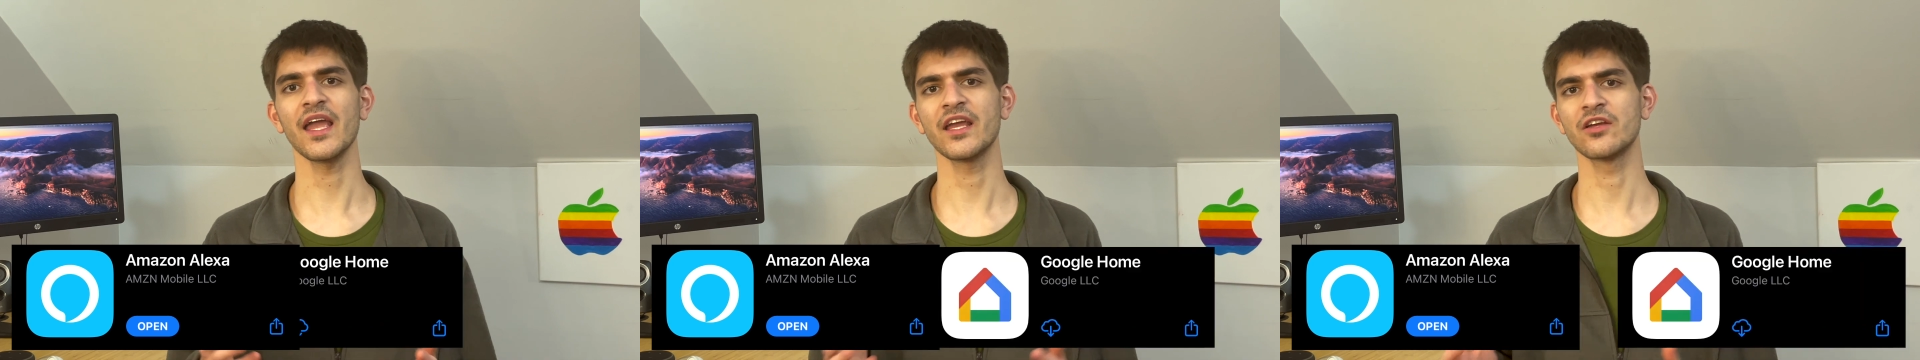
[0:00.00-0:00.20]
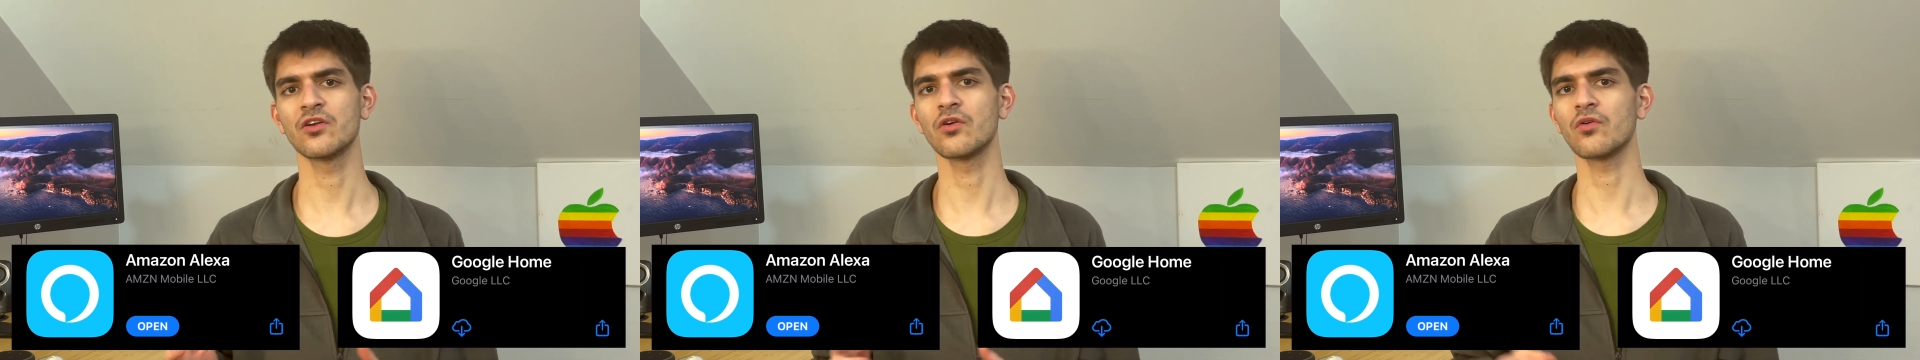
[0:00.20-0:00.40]

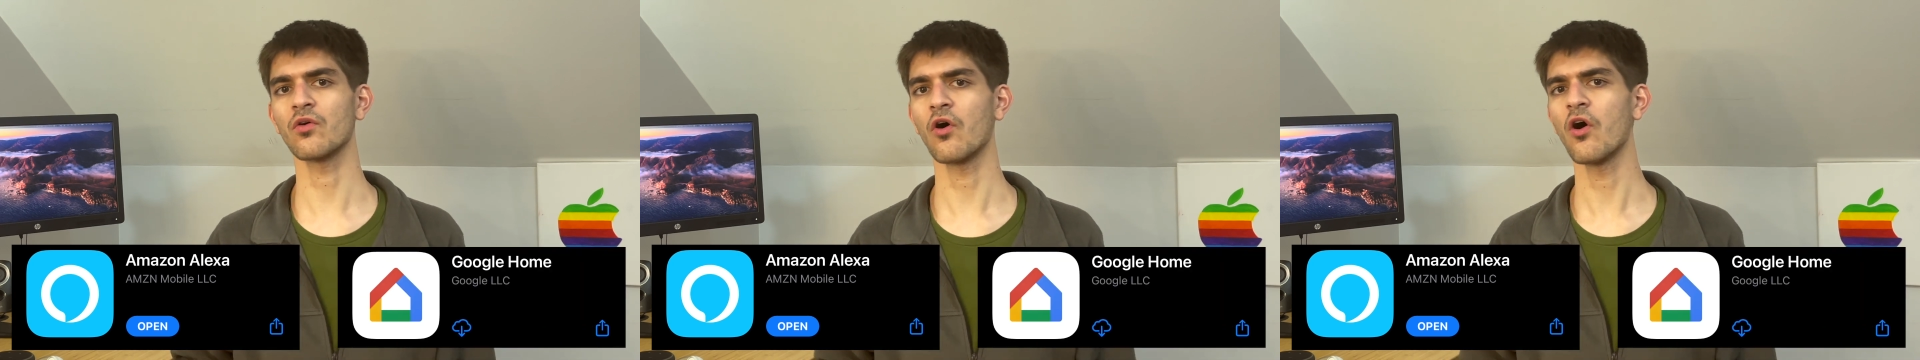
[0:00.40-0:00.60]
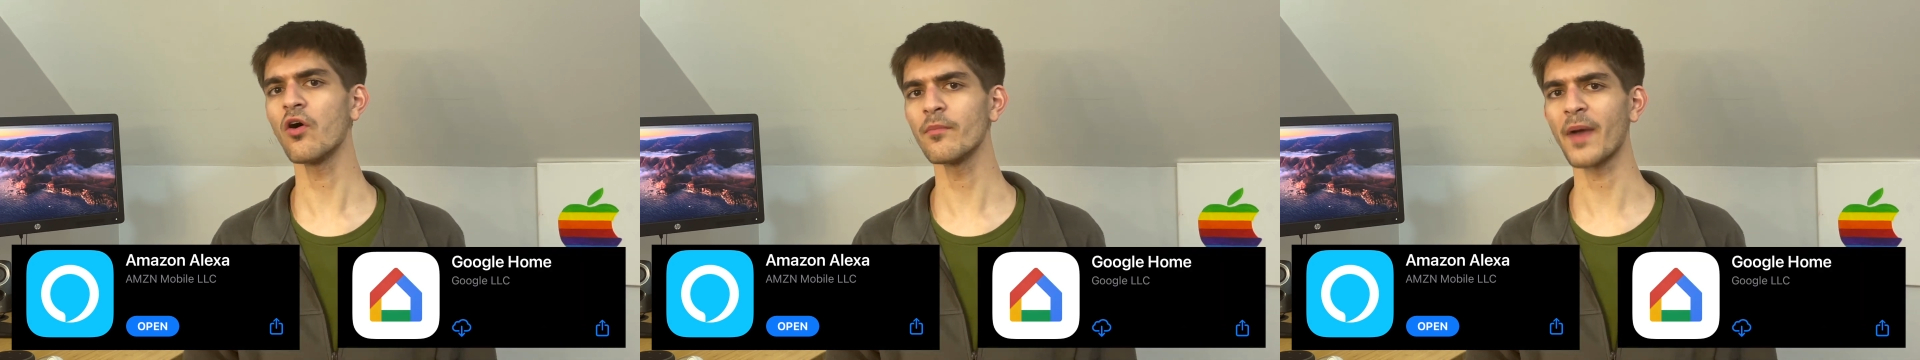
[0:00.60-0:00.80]
and Google
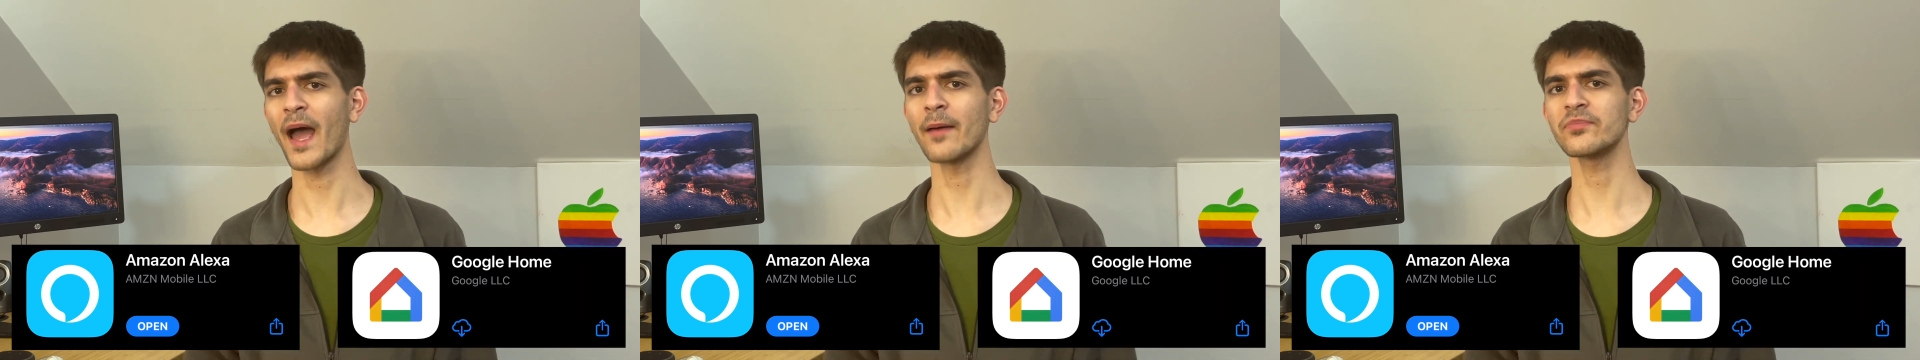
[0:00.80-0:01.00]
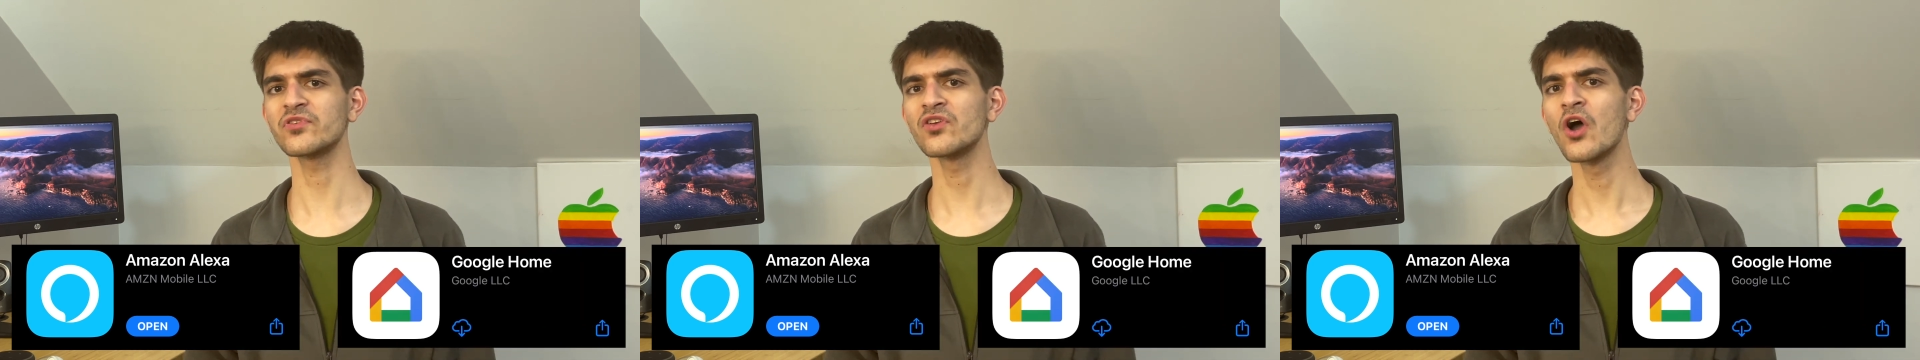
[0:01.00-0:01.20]
Home
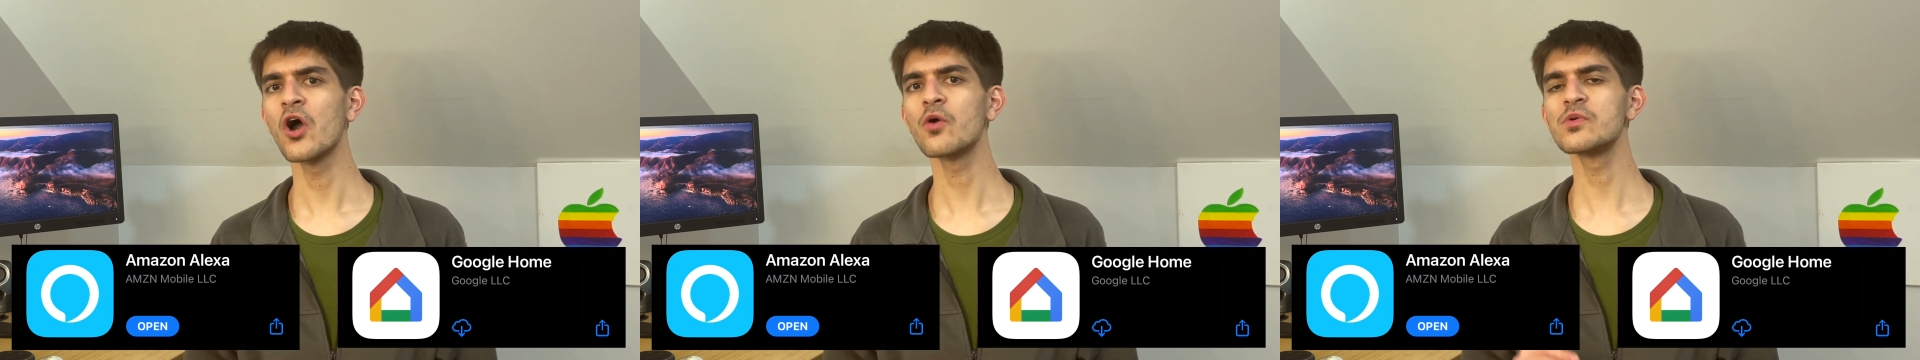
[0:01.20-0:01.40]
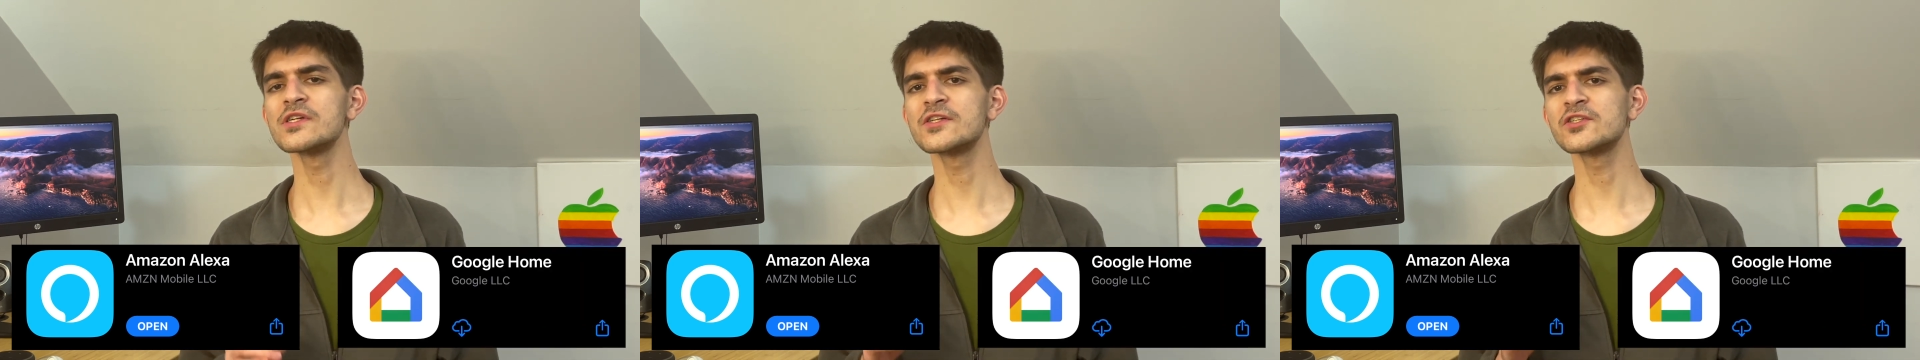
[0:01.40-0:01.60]
apps,
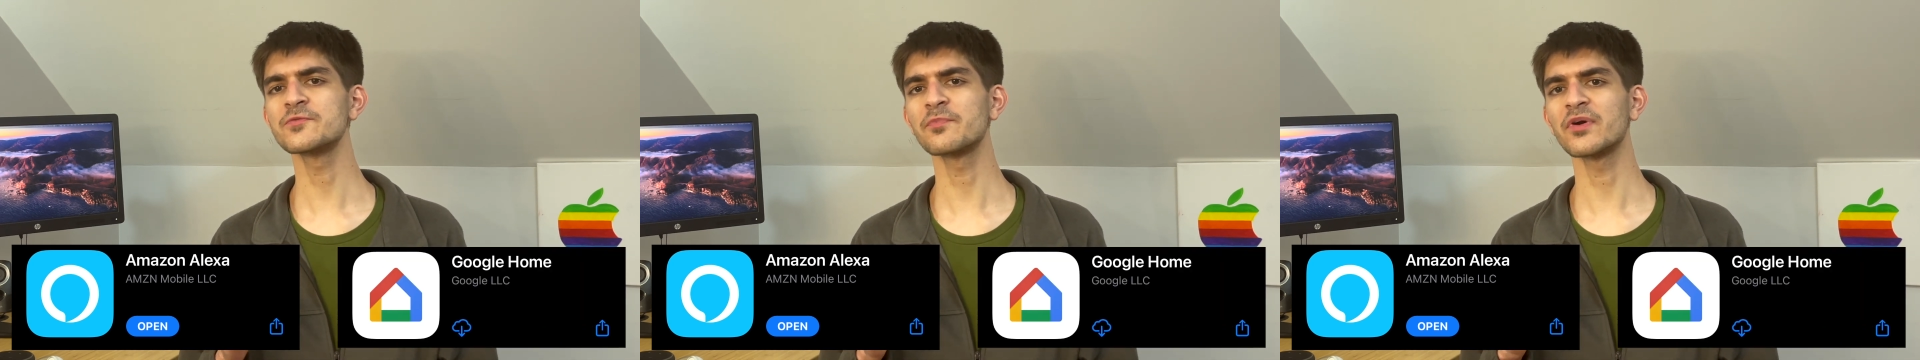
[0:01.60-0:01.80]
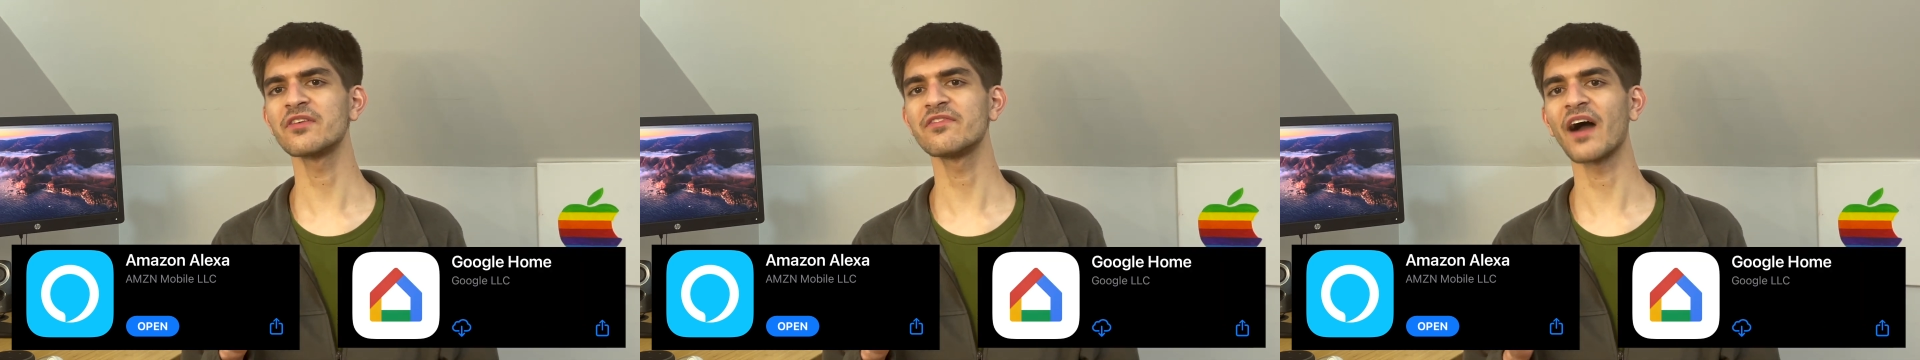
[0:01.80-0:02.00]
which
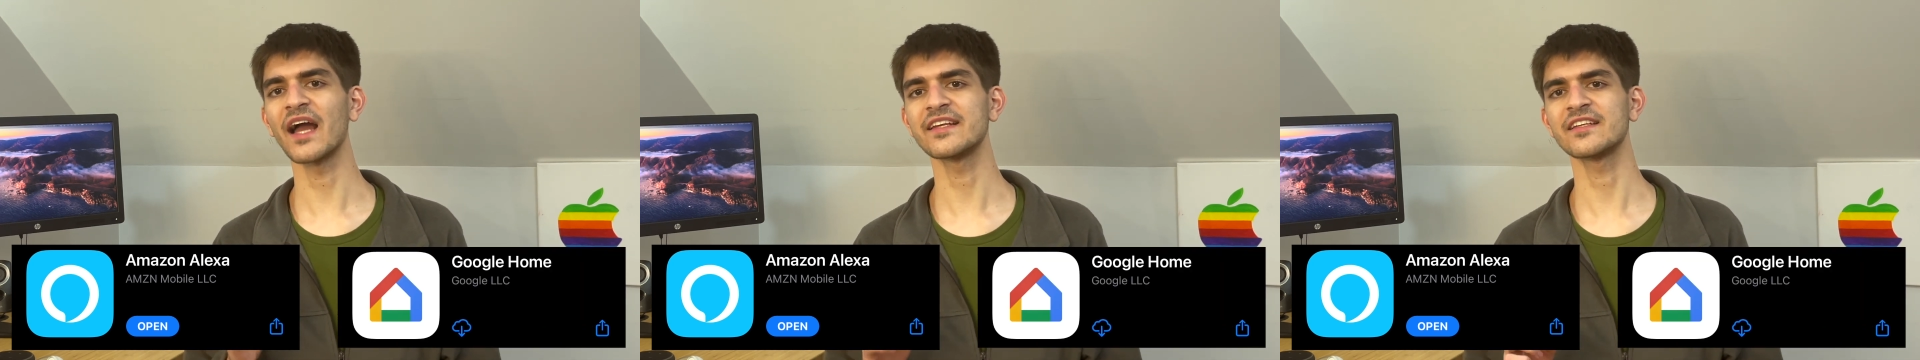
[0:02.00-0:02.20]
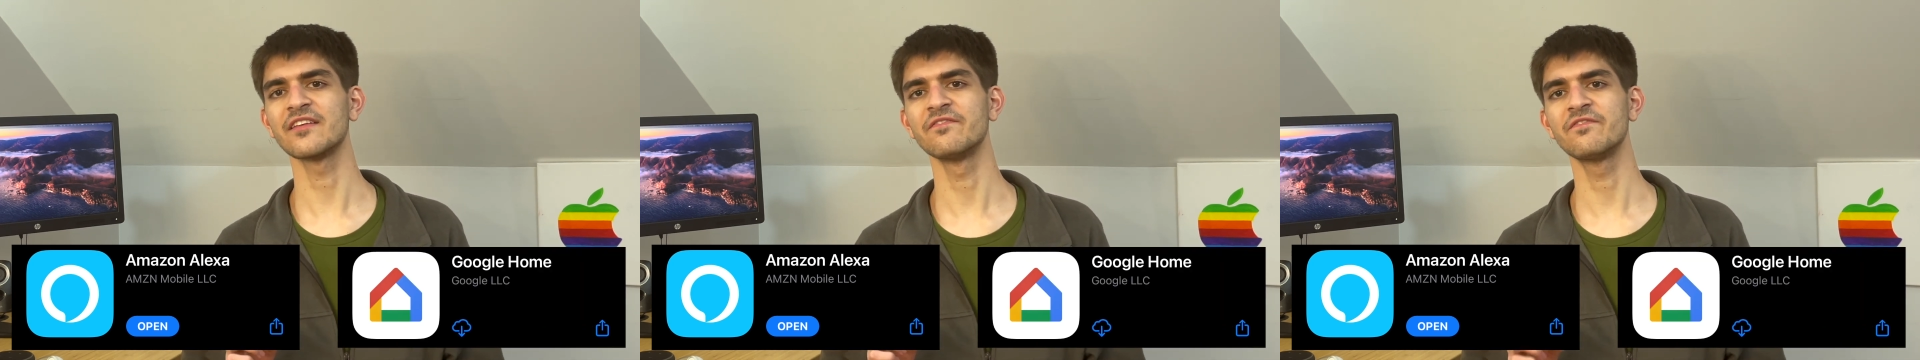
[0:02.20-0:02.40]
provide
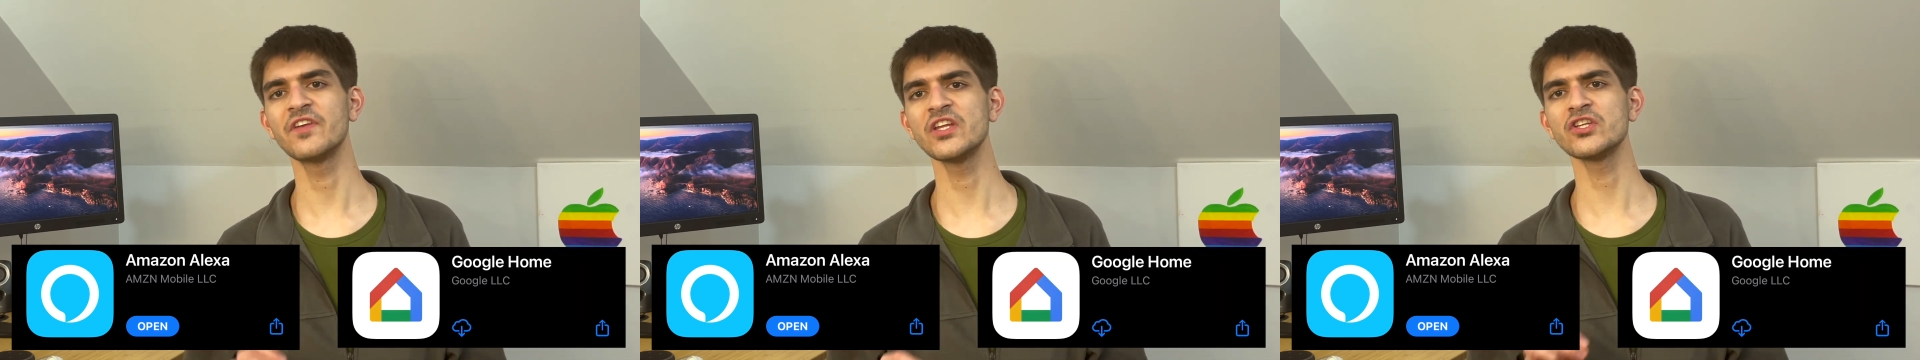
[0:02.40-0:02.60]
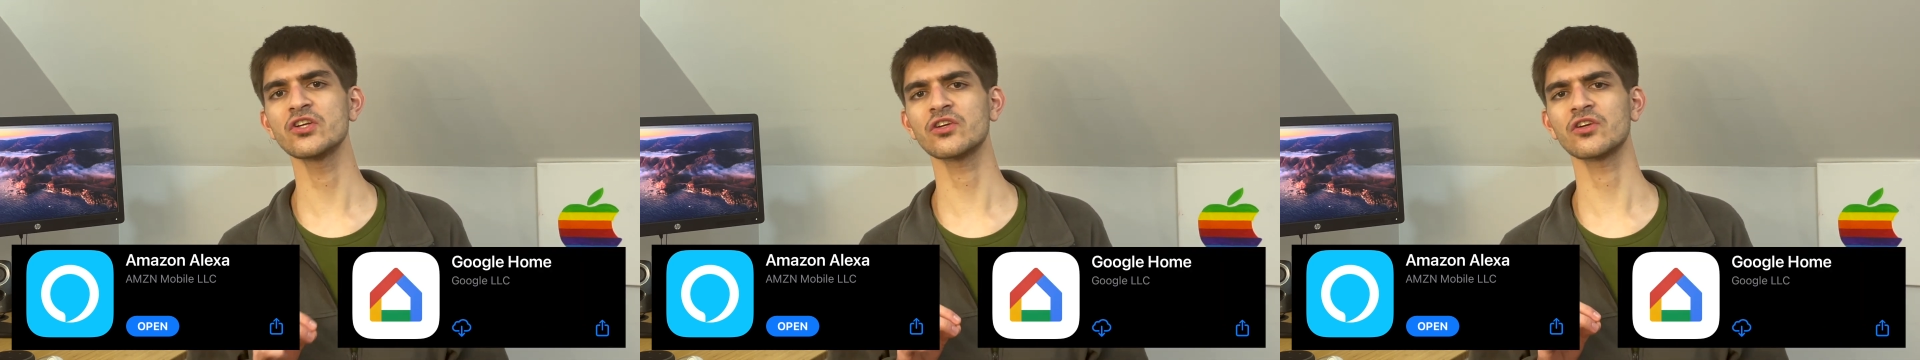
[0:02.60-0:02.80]
convenient